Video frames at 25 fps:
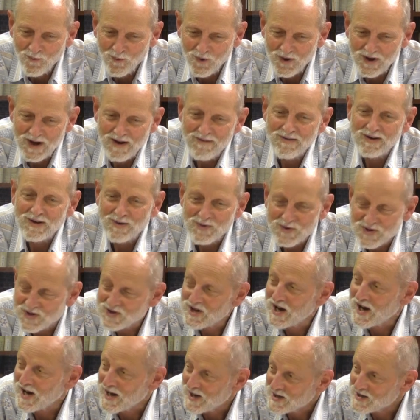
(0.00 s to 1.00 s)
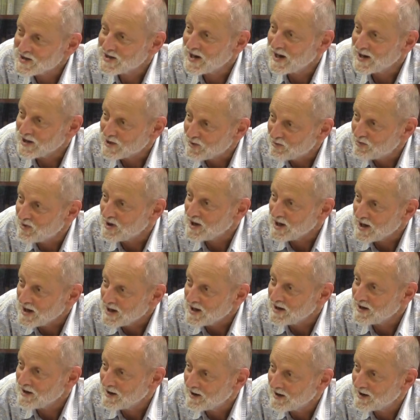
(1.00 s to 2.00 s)
whatever you say is going to
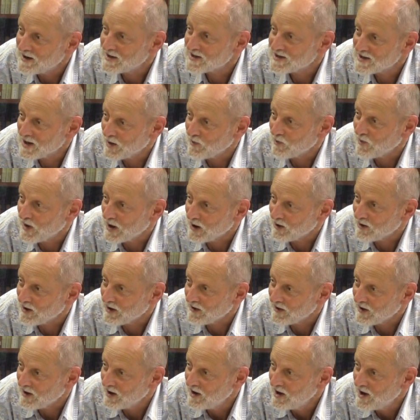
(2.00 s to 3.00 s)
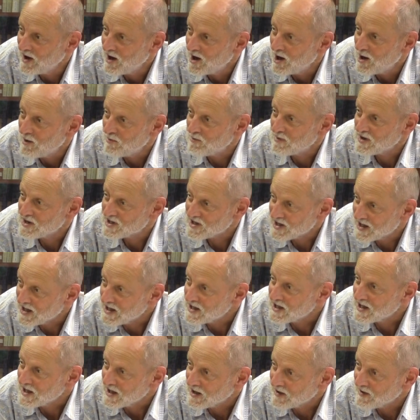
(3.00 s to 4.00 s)
be in some way or other
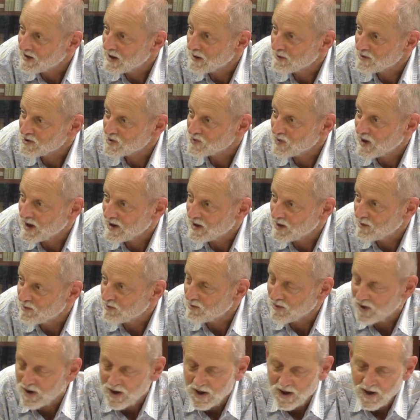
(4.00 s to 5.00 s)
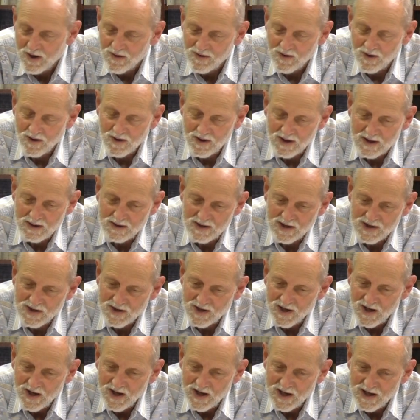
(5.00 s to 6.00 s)
misleading, and that was why the, the
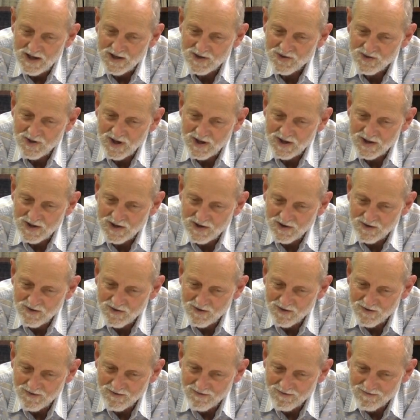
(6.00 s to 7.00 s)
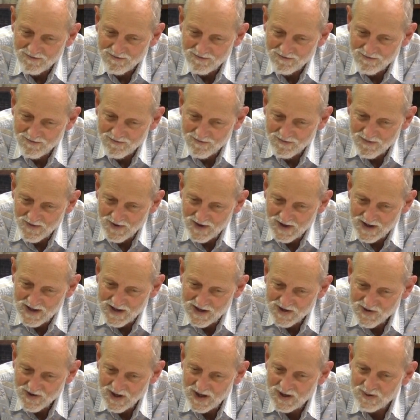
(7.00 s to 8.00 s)
he he's trying to
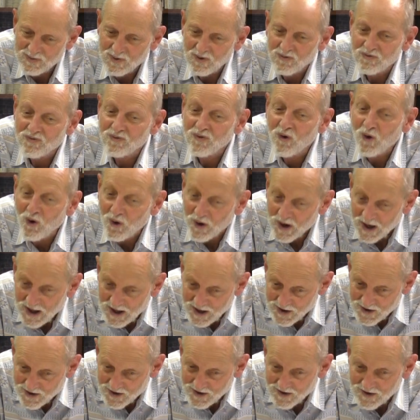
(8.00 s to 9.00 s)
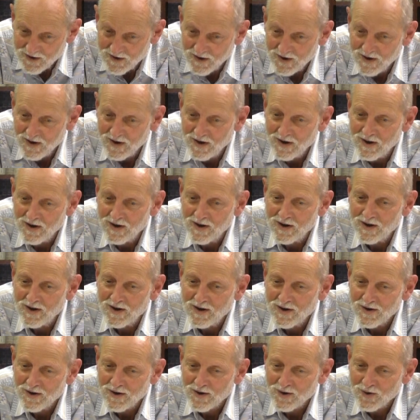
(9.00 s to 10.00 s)
he's trying to avoid
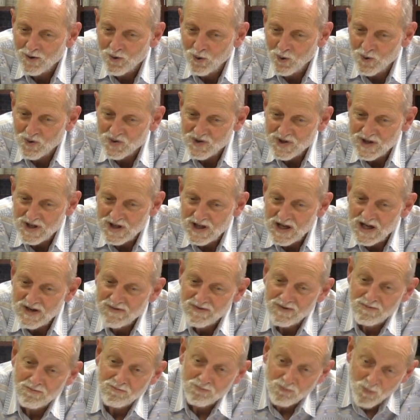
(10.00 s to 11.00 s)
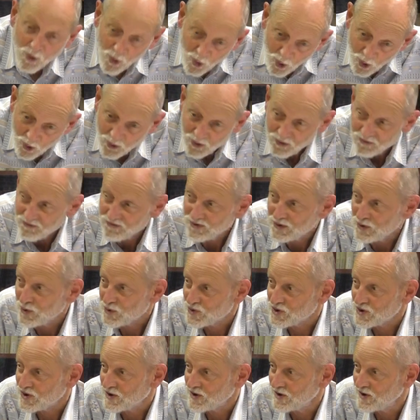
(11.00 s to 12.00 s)
causing even more
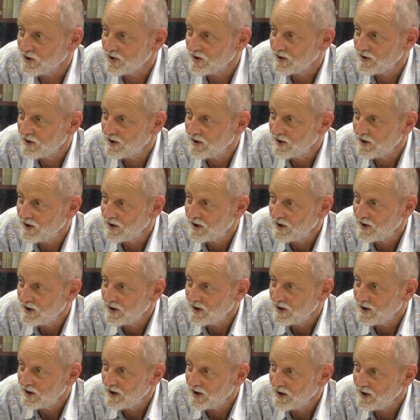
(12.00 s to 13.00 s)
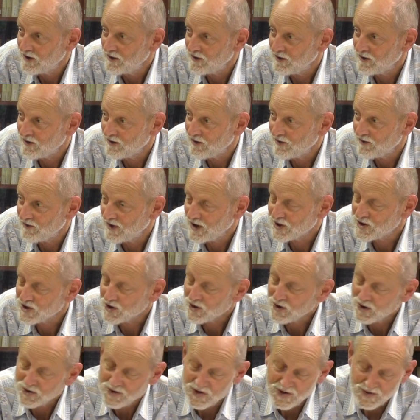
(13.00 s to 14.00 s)
confusion in
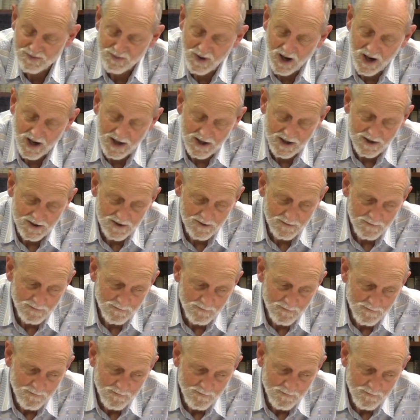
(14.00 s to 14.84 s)
Vacchagotta's mind.